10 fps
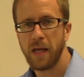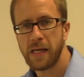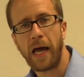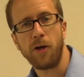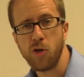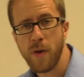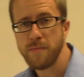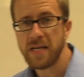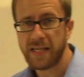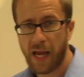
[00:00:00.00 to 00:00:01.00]
Now, you may
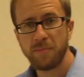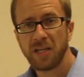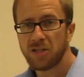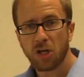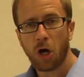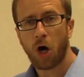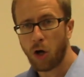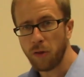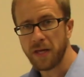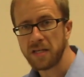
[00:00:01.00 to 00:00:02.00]
be tempted to
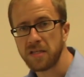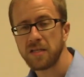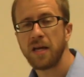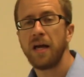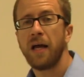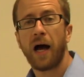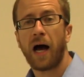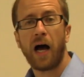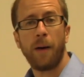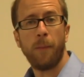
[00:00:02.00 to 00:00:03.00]
call this
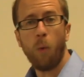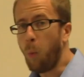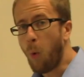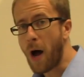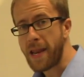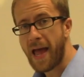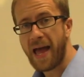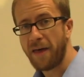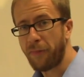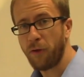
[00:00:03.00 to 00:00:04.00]

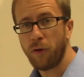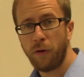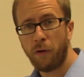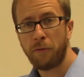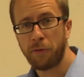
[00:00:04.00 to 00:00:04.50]
1-ethyl,